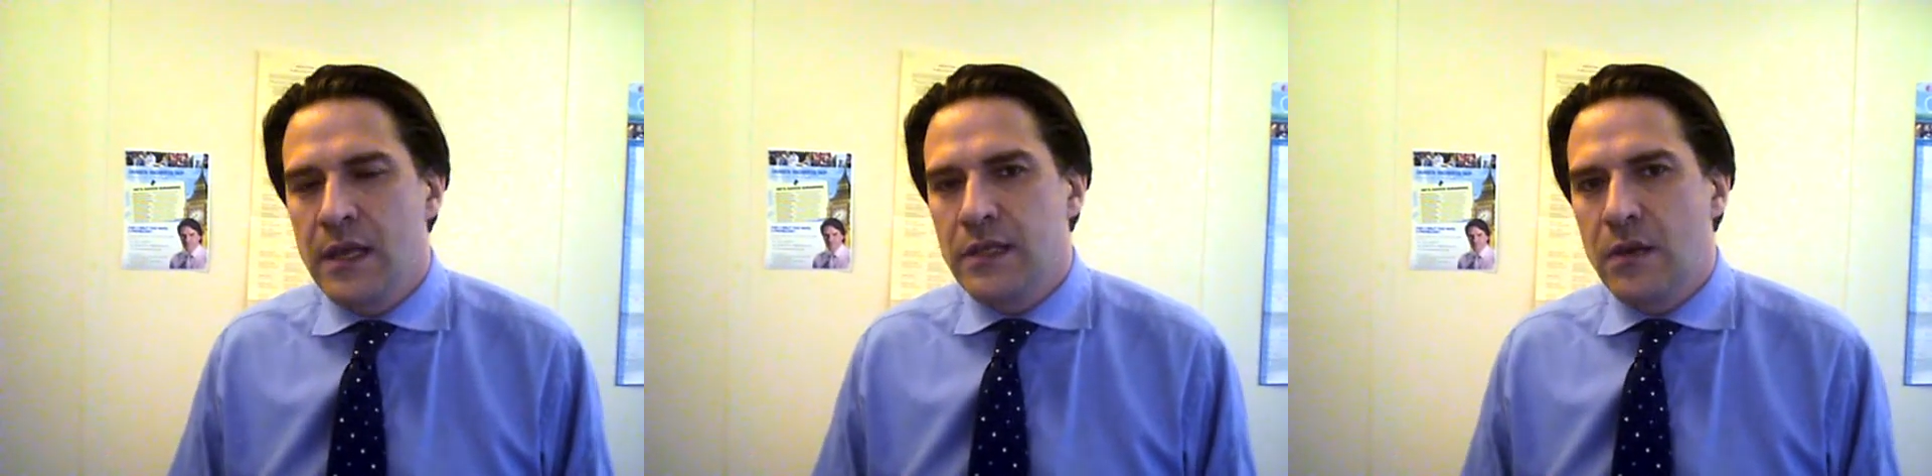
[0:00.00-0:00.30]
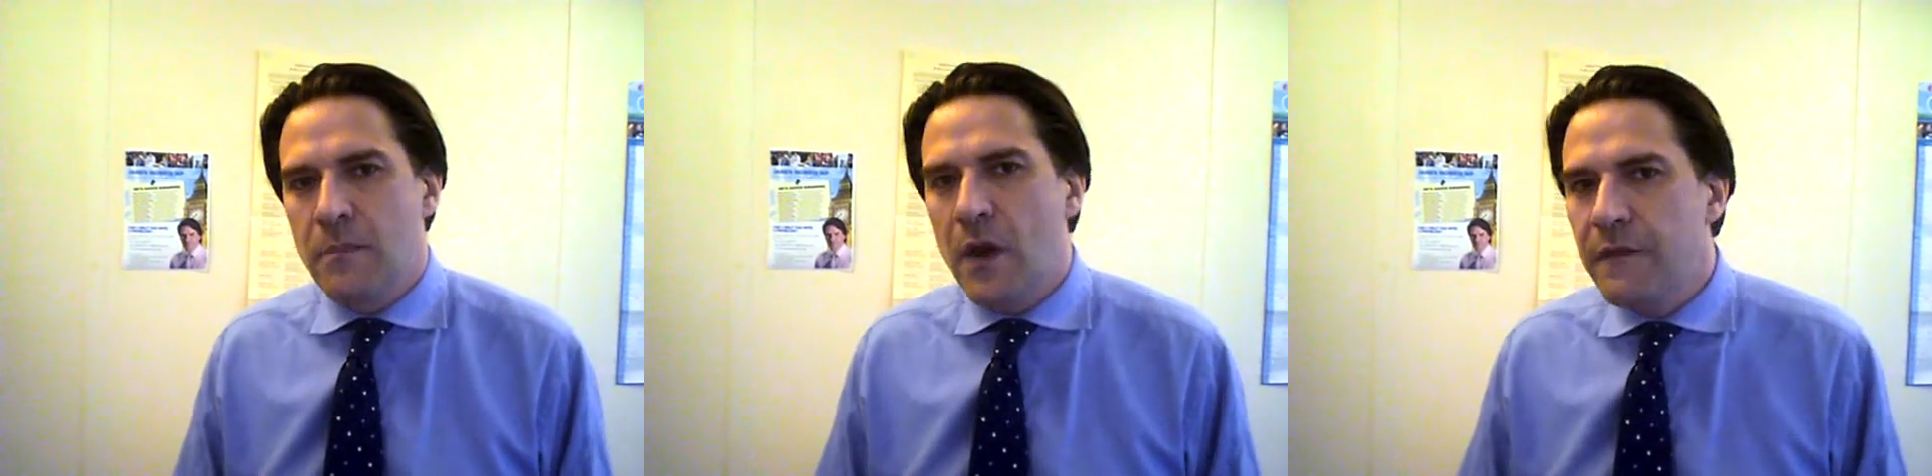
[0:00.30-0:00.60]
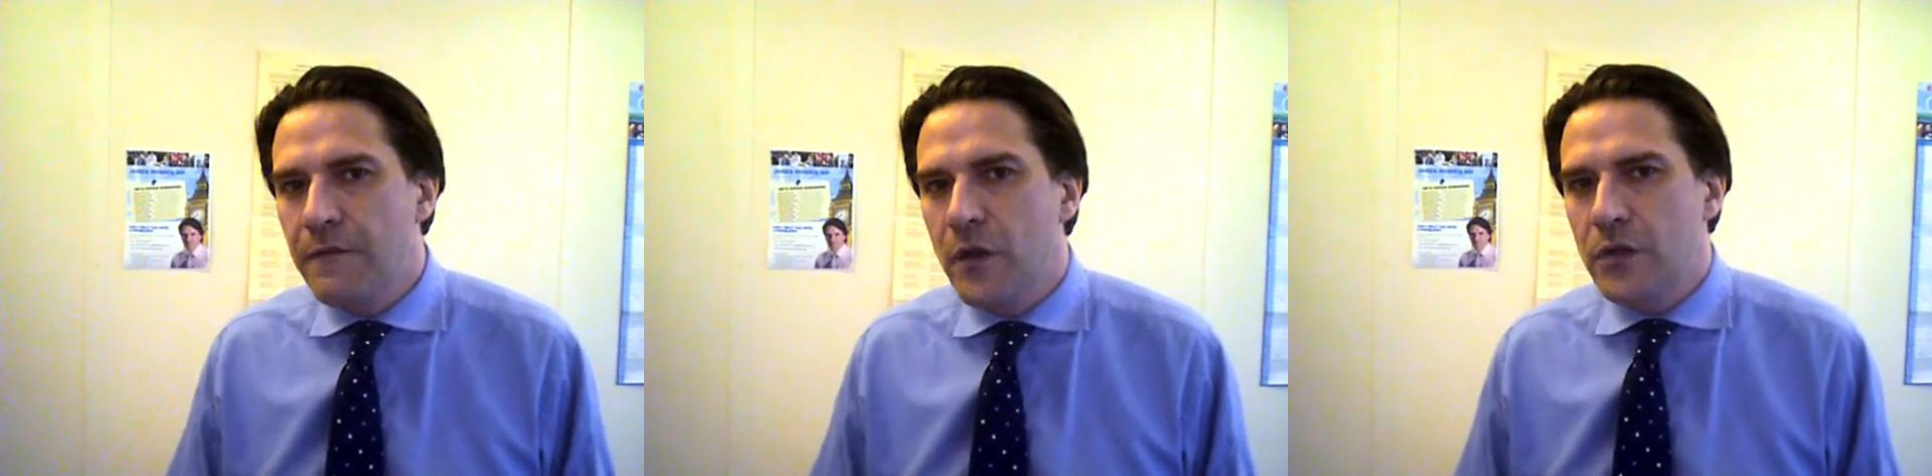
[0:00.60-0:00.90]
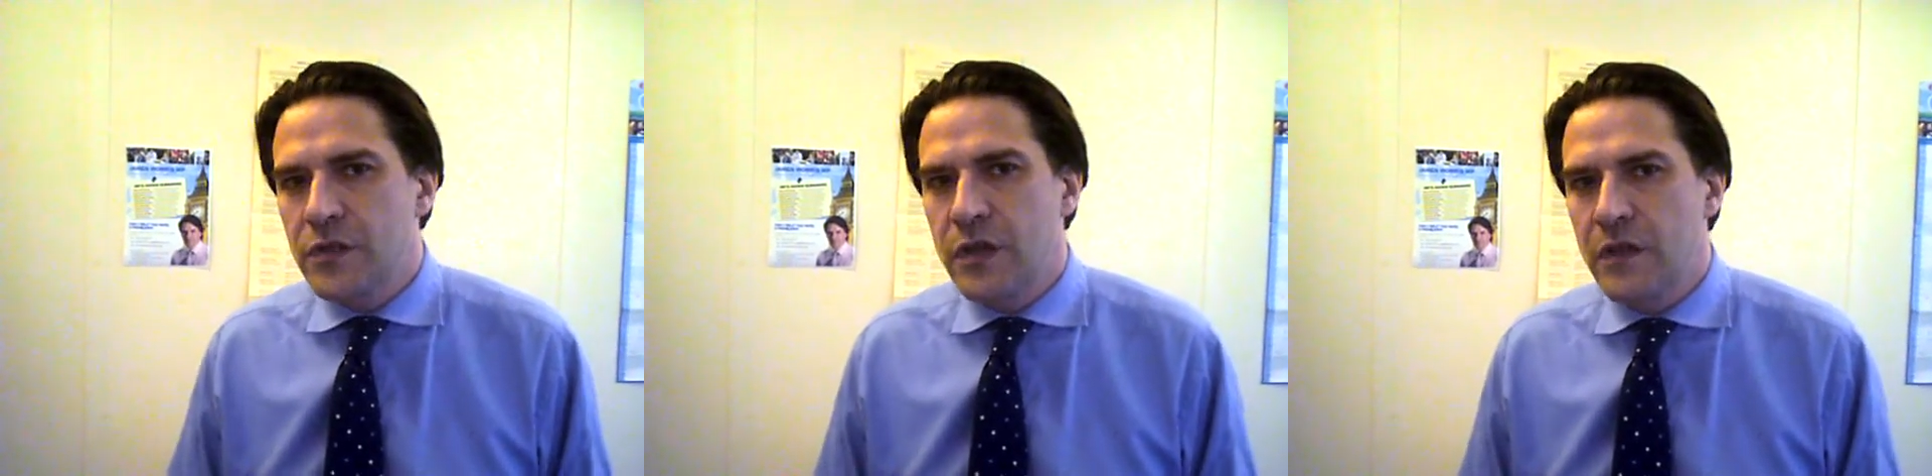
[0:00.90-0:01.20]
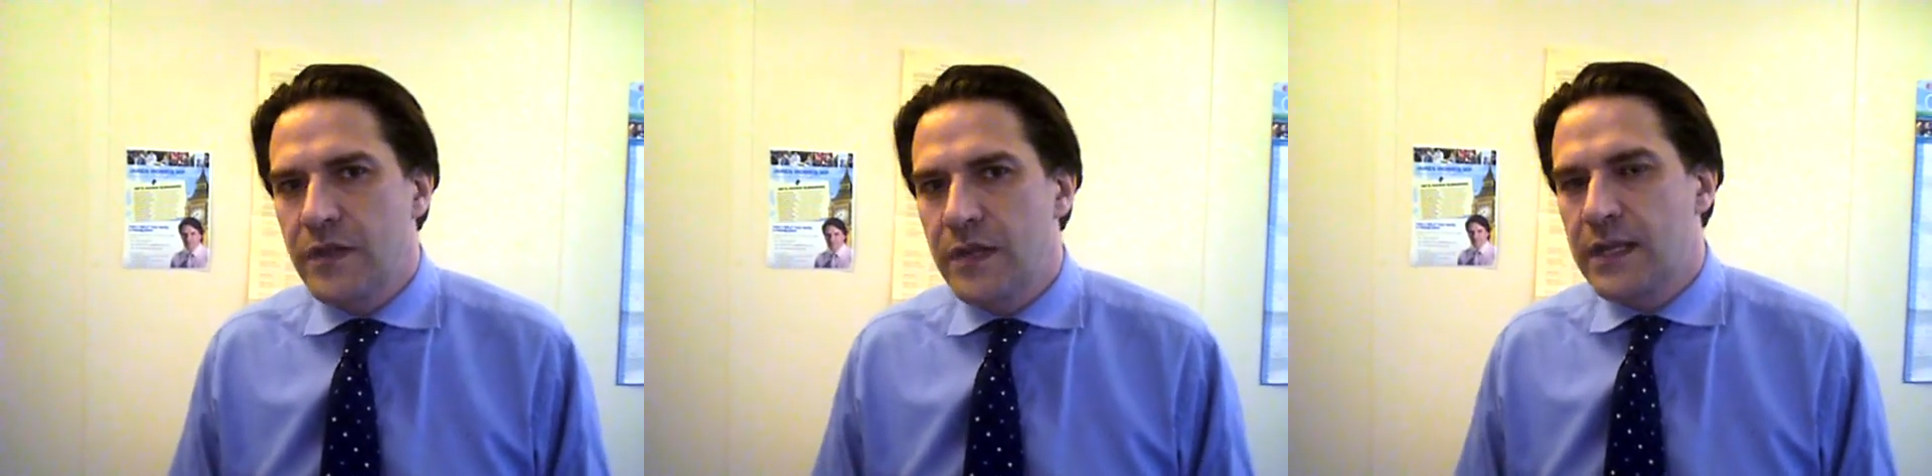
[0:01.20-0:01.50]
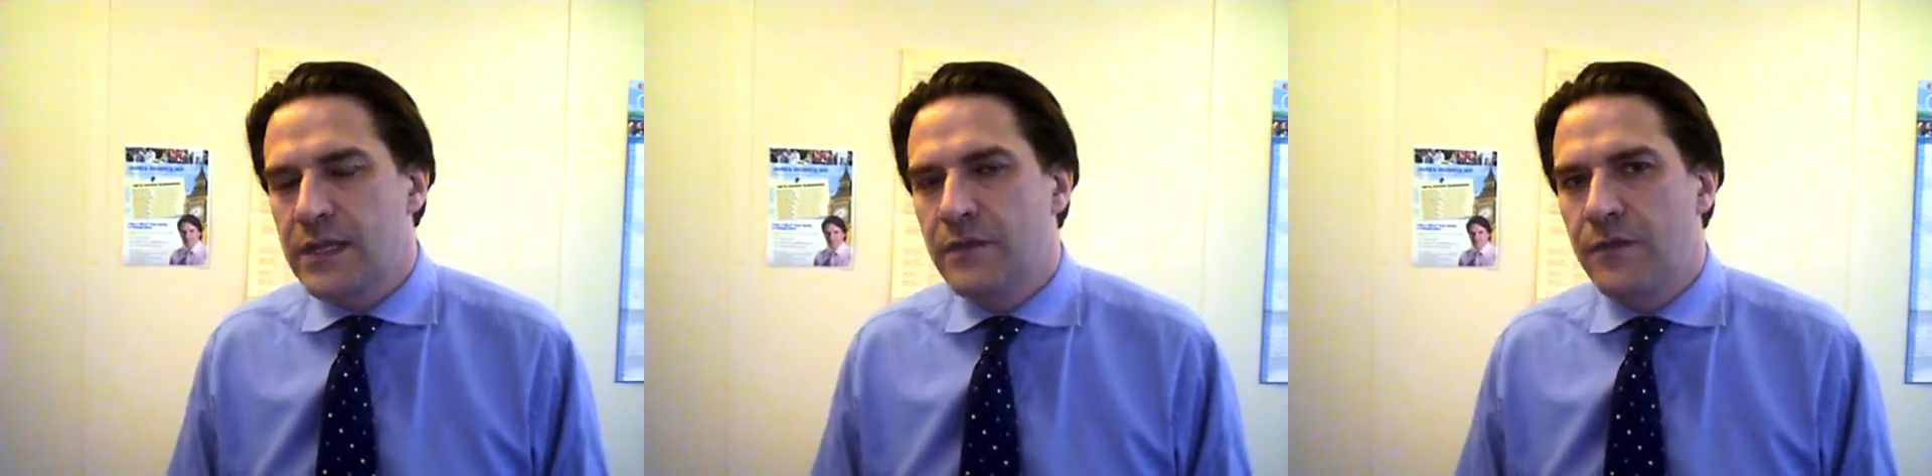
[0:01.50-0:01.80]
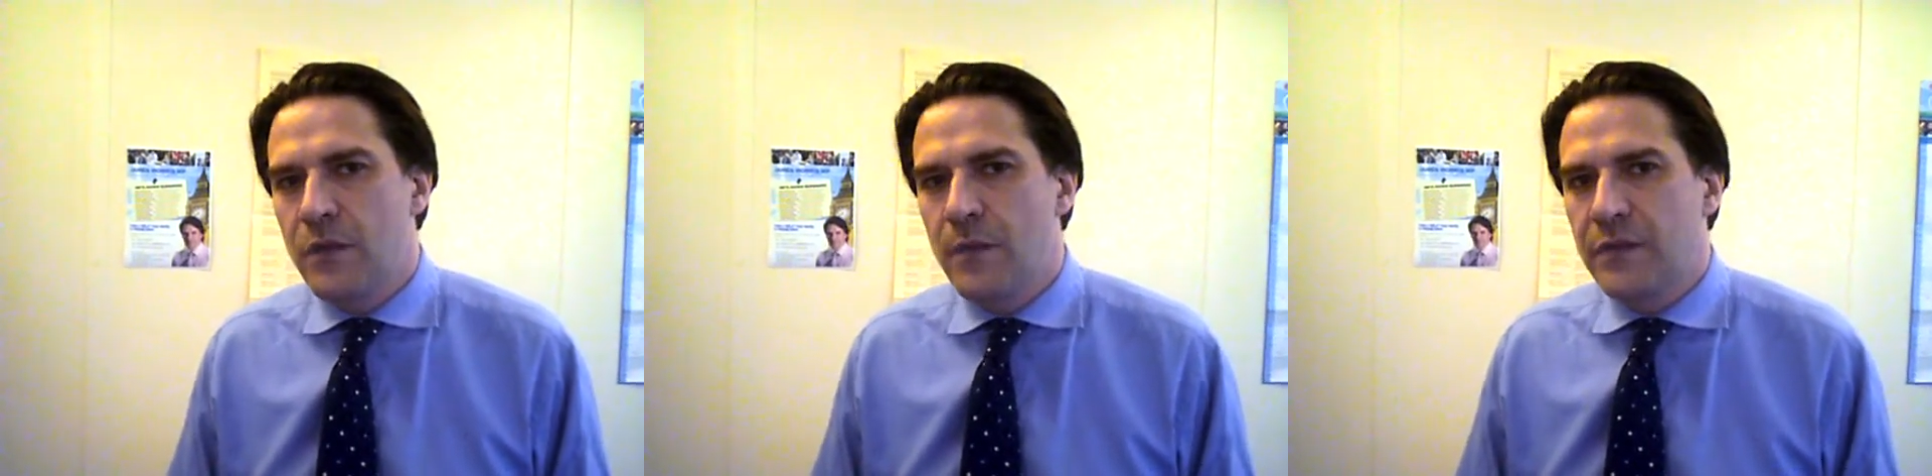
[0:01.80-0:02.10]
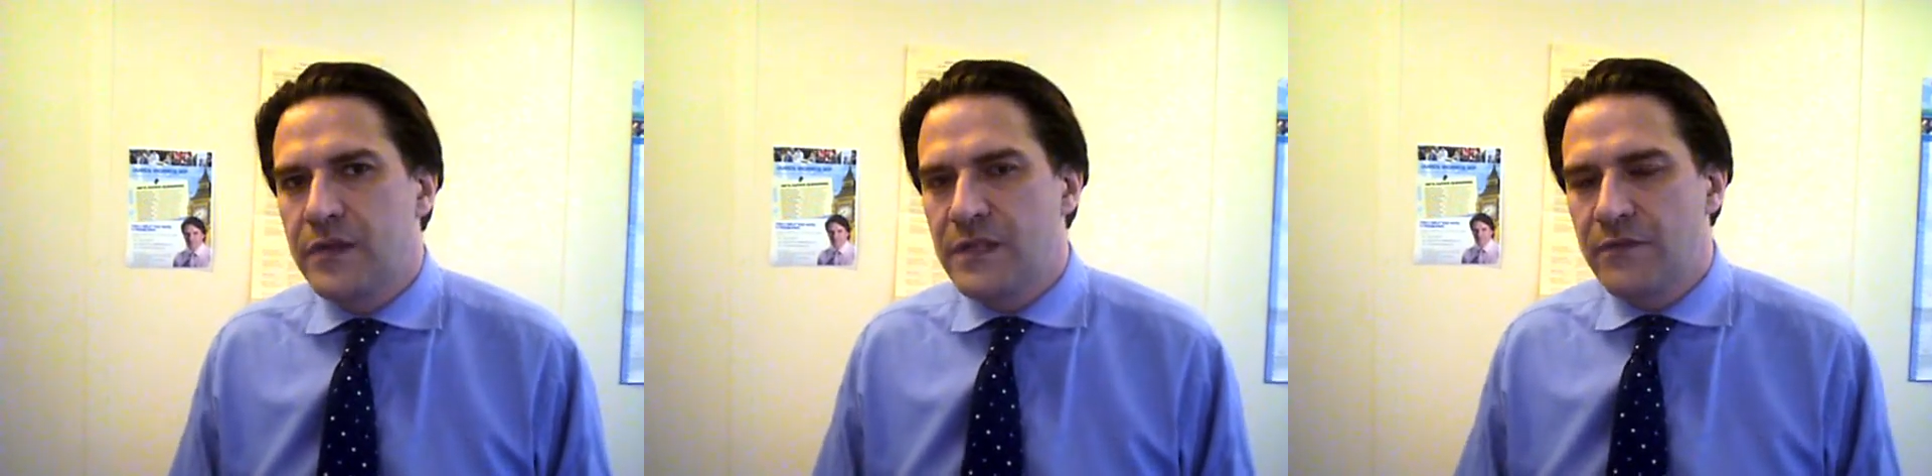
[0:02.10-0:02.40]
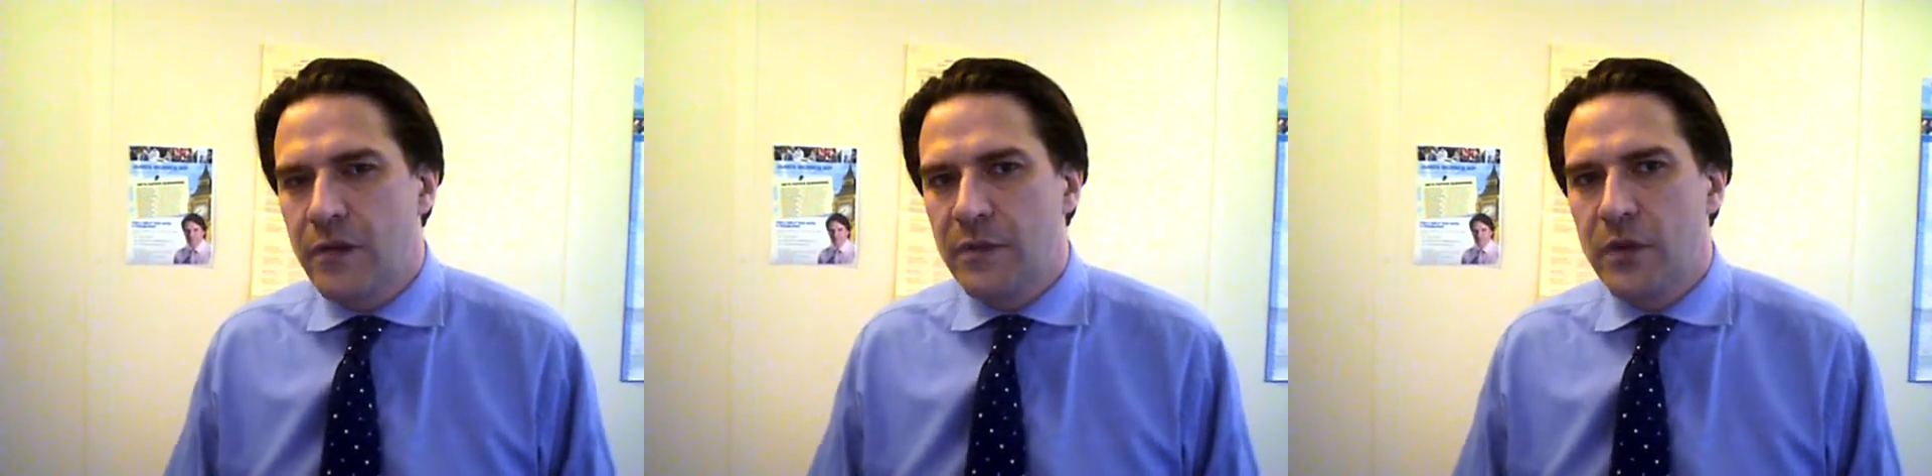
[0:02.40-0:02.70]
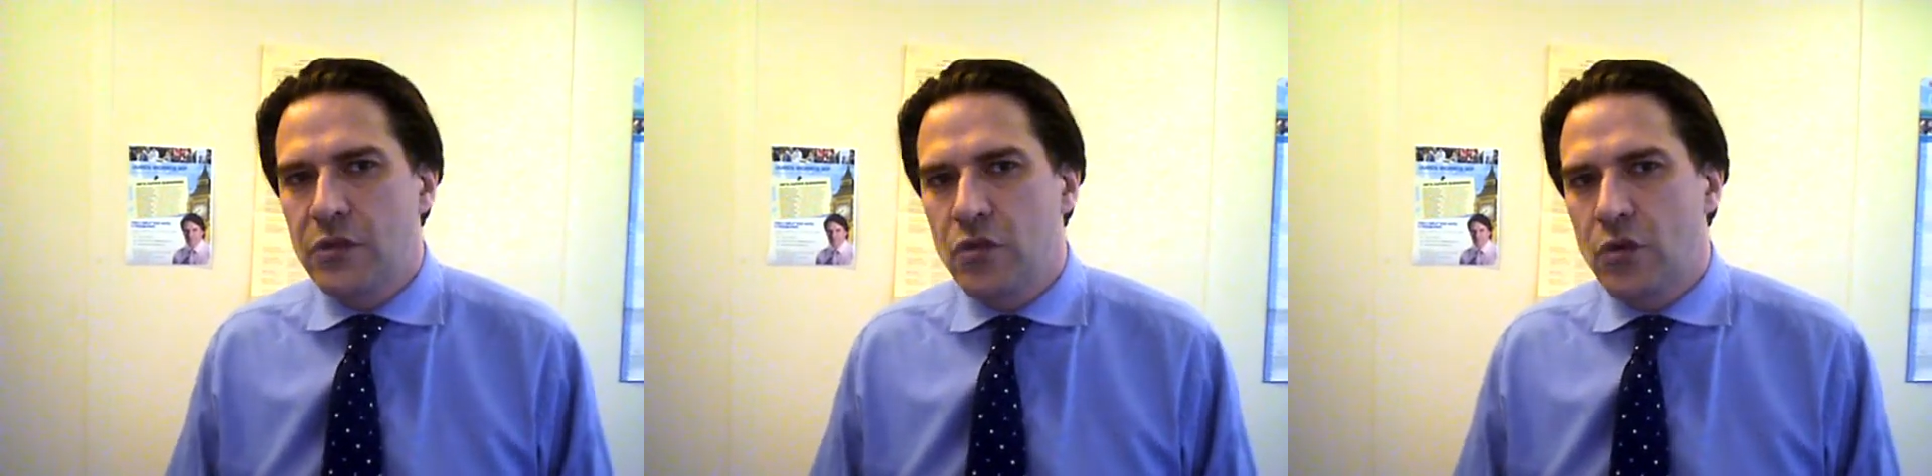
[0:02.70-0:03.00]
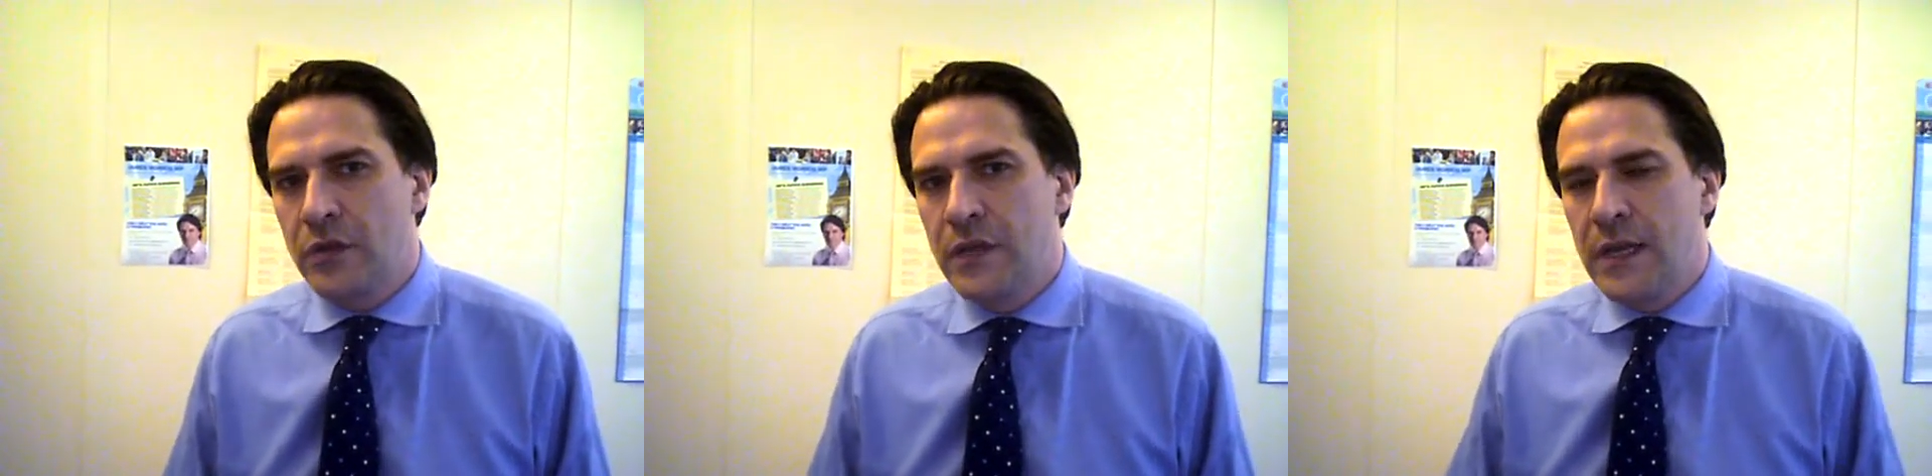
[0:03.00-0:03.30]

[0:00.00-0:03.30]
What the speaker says: So my focus over the next few months is very much on